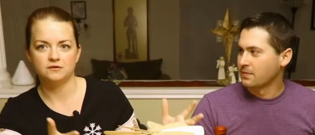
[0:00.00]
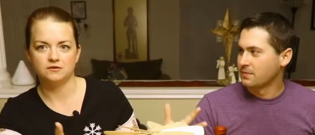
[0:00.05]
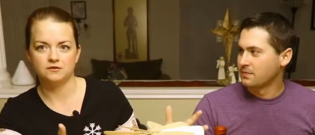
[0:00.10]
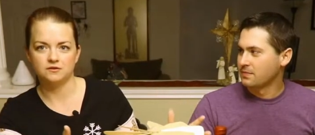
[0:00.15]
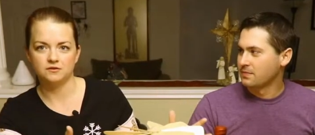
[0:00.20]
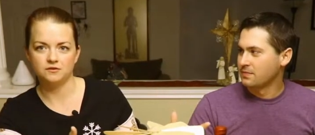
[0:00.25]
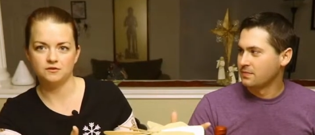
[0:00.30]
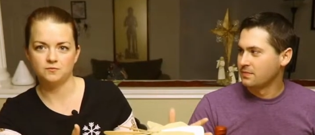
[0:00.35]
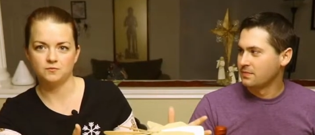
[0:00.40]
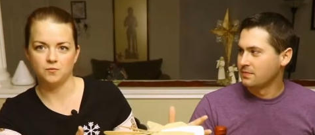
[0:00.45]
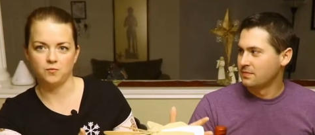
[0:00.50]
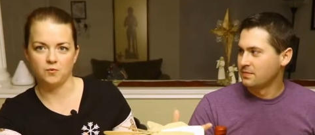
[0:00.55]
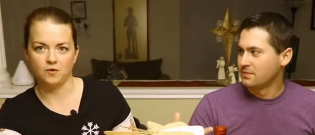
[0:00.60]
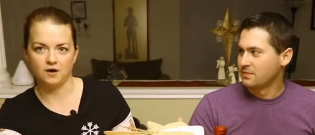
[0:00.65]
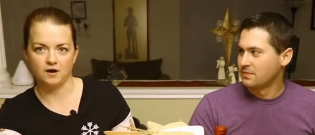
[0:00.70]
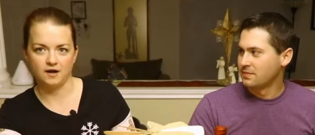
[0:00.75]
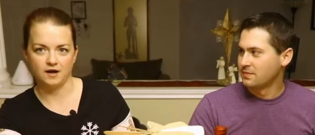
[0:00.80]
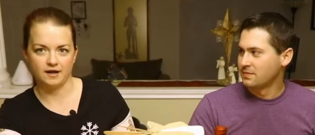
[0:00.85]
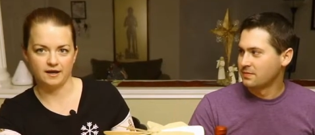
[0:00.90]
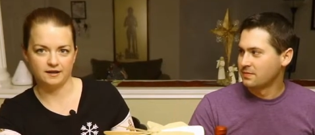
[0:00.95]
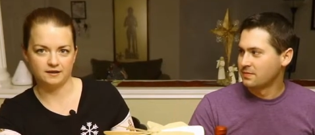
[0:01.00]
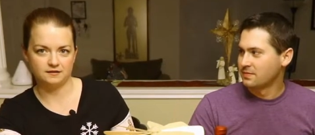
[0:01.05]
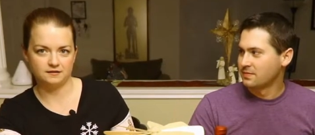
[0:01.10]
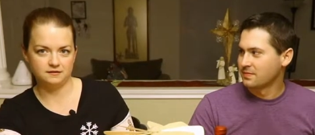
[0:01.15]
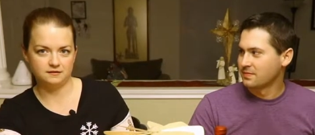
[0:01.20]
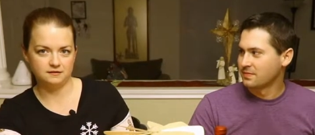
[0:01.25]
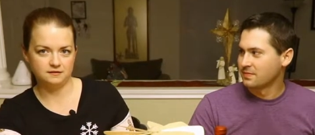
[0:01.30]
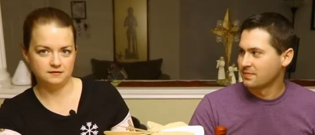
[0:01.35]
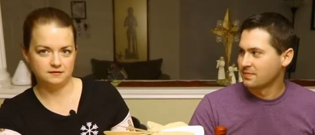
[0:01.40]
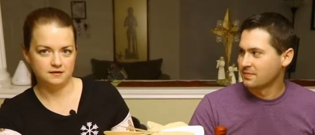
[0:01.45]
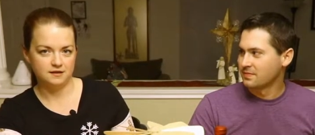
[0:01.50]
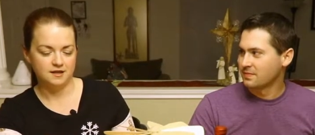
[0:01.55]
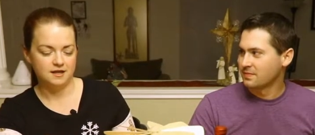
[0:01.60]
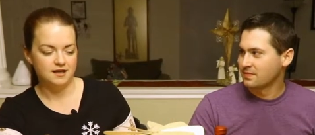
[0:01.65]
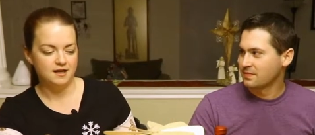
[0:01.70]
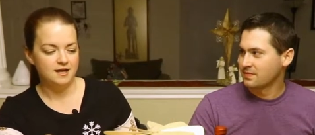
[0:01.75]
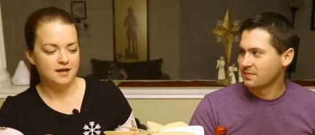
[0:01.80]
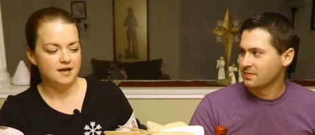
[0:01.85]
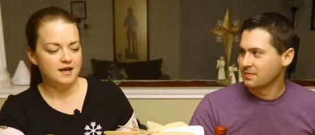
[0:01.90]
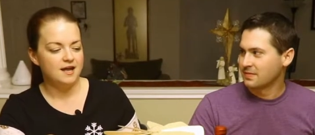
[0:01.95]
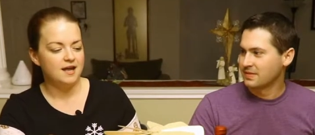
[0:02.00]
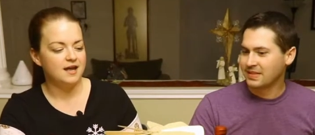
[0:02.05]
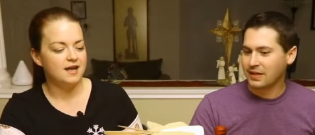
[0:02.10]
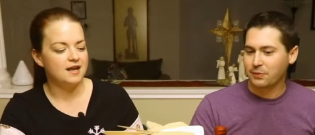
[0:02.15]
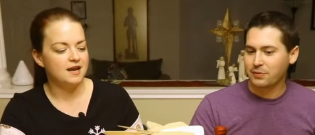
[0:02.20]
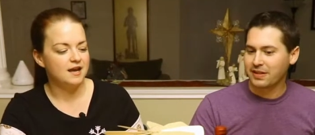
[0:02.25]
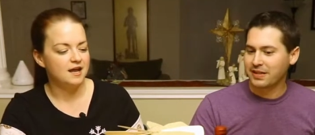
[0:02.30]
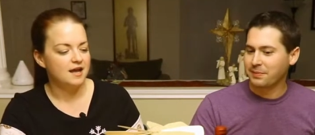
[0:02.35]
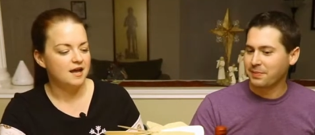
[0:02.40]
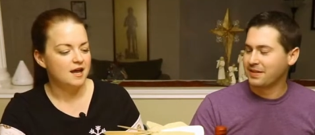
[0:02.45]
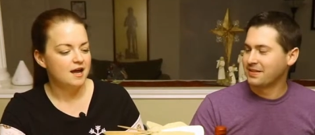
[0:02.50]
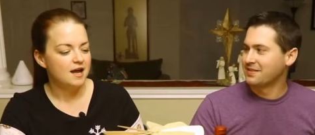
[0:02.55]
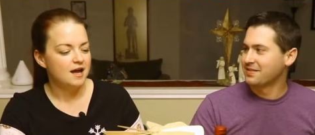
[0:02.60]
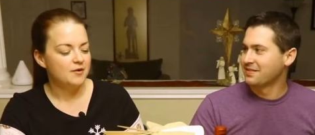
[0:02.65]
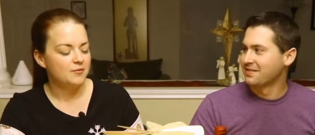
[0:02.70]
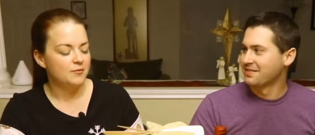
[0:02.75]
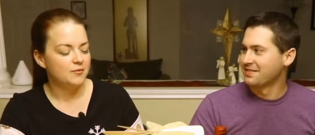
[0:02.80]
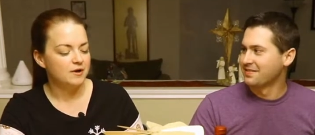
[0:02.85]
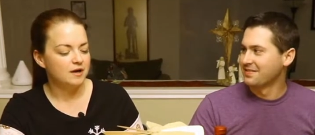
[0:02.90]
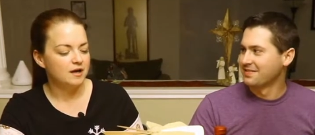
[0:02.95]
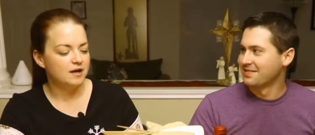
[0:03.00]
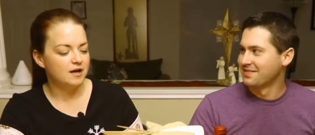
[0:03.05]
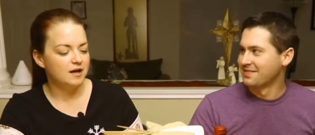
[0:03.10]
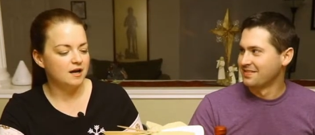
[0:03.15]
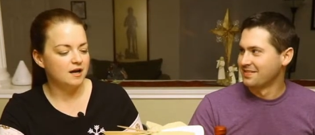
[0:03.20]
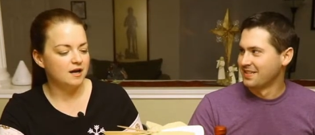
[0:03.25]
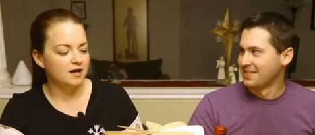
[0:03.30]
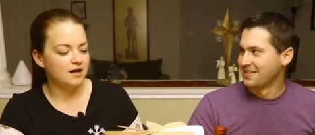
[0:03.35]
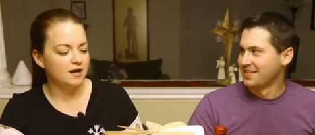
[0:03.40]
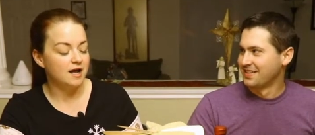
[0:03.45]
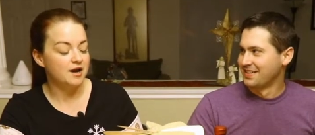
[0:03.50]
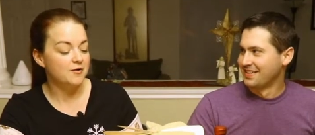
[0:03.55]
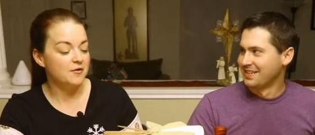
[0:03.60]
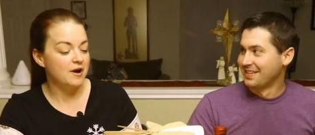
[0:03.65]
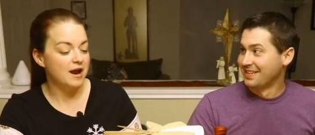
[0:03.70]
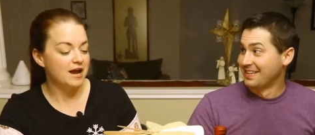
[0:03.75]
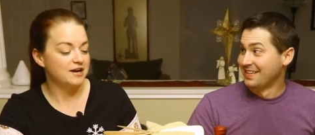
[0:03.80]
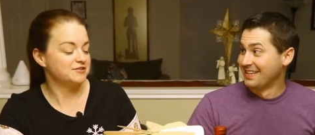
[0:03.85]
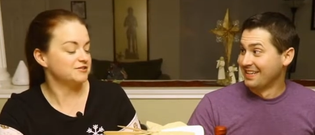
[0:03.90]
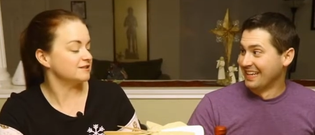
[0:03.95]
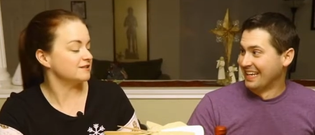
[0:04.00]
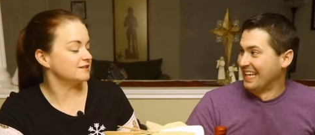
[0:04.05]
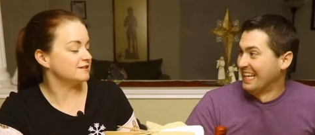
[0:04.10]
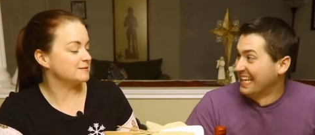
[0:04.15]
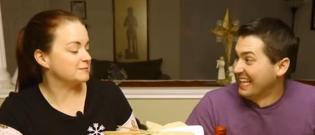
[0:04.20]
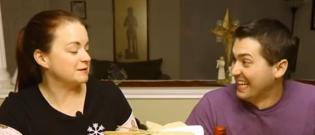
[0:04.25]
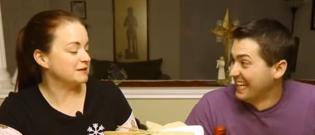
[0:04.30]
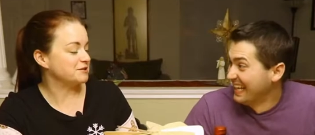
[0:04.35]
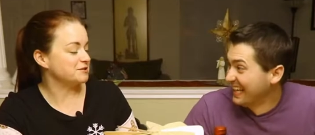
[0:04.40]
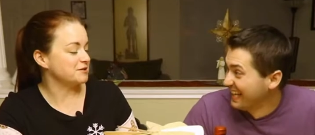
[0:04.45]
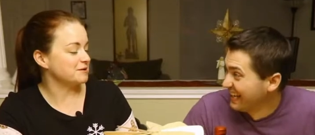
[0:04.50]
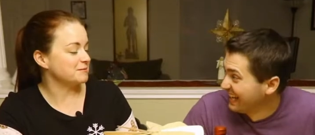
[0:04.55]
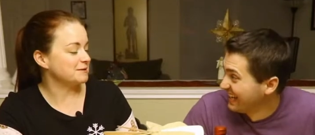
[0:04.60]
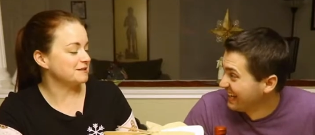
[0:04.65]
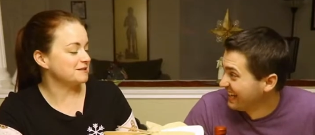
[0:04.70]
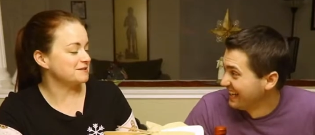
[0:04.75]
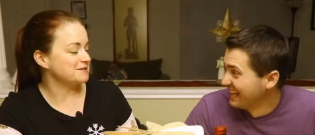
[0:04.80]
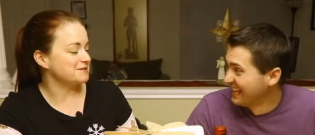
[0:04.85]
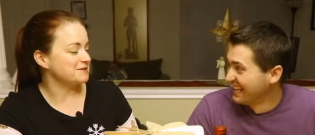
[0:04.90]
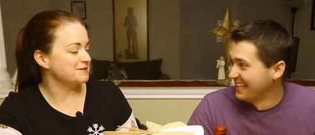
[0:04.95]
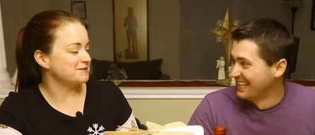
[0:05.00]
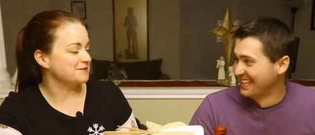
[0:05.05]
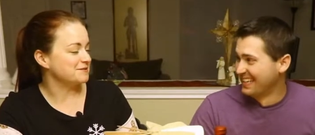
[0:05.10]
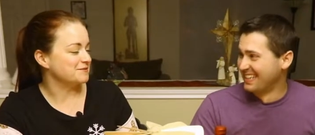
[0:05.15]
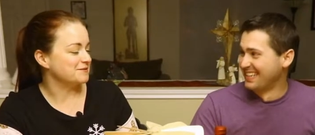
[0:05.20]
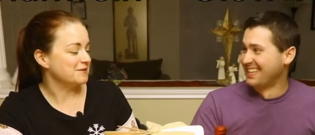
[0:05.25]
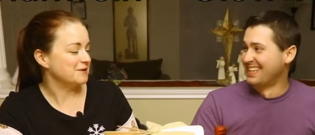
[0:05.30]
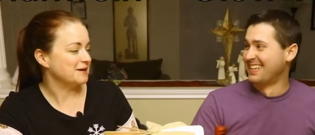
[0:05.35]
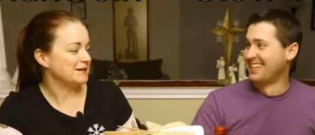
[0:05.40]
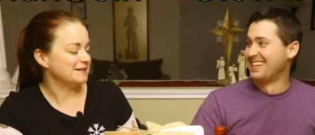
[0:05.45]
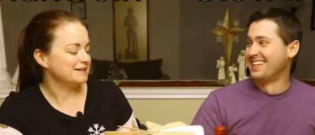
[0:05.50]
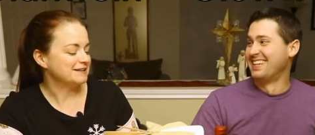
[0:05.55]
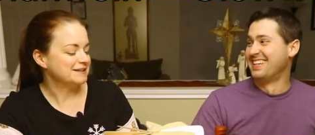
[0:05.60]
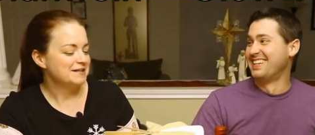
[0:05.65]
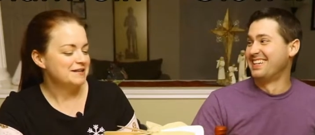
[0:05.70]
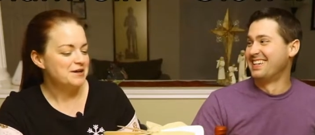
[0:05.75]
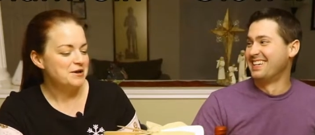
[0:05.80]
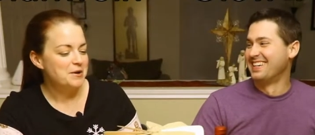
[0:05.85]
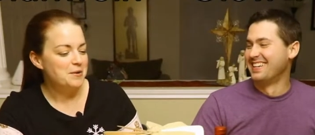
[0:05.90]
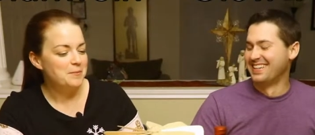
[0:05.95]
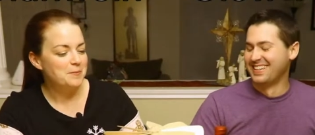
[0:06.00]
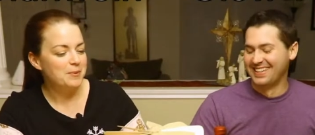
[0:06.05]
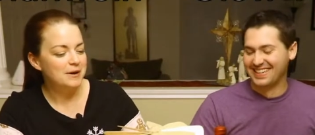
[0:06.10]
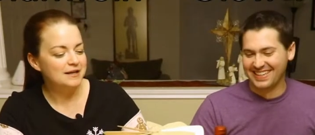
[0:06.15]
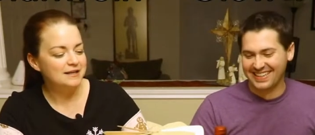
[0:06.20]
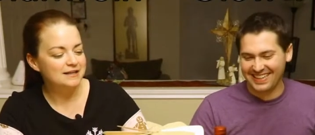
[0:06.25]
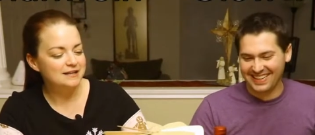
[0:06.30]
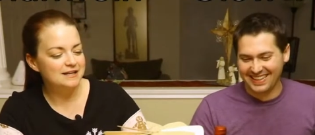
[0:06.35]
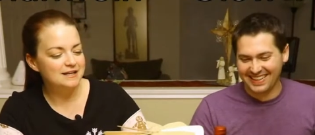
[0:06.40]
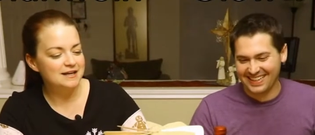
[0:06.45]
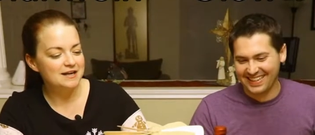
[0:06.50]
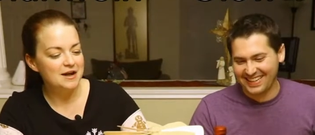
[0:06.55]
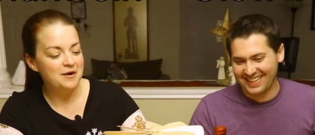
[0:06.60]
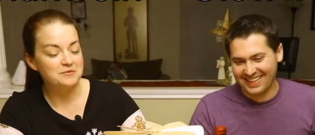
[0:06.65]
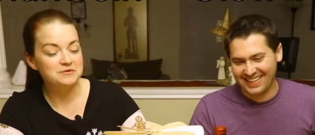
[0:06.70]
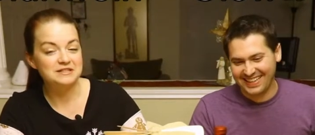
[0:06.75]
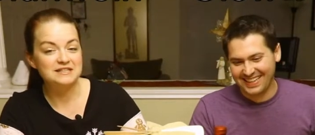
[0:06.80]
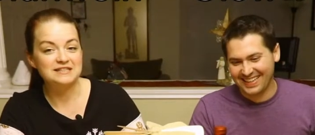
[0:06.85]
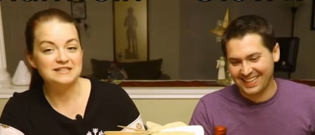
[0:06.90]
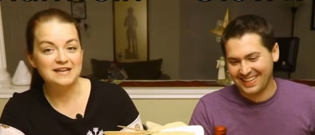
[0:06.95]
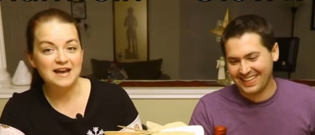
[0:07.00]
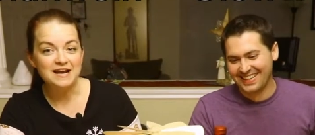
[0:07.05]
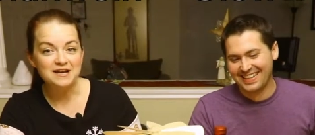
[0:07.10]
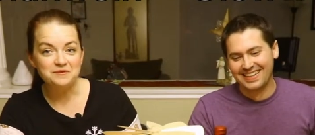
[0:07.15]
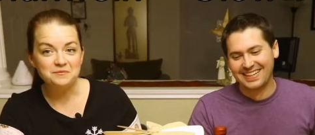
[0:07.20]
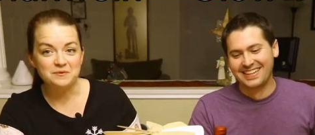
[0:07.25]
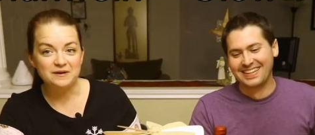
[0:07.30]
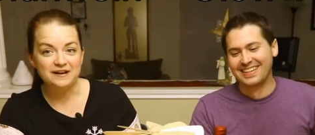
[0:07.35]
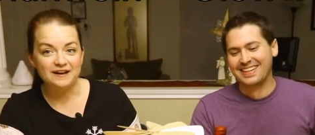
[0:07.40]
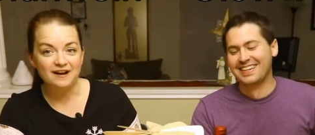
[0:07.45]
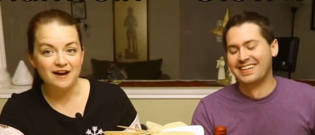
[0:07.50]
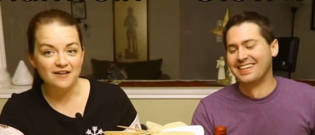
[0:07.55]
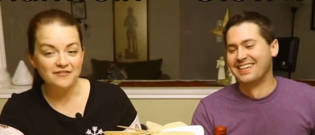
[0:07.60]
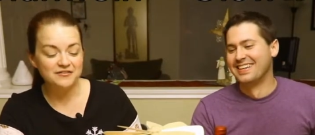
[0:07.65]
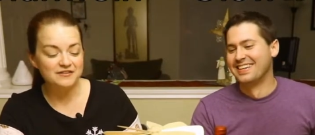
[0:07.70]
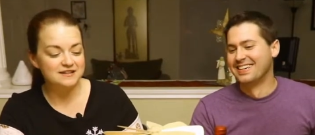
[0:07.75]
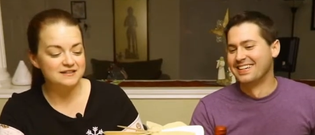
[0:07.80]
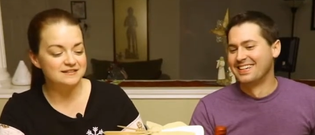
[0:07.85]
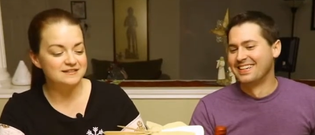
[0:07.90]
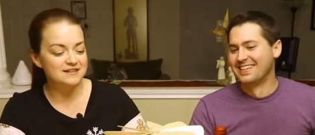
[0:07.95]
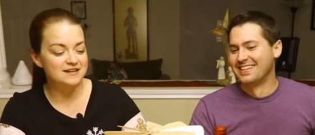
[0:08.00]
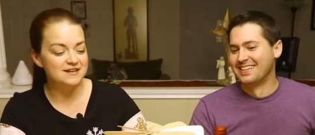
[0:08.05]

Speaker 1: good wine.
Speaker 2: Is that and what that means?
Speaker 1: I don't actually speak German, so no idea. But I was excited when he got this,